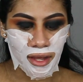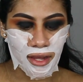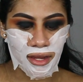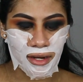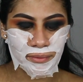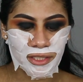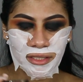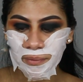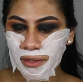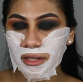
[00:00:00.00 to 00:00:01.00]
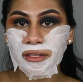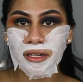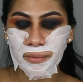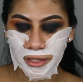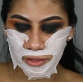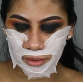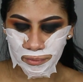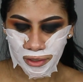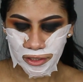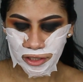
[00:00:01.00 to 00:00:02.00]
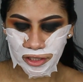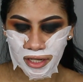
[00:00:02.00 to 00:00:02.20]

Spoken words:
And I'm just dipping a little bit into the brush and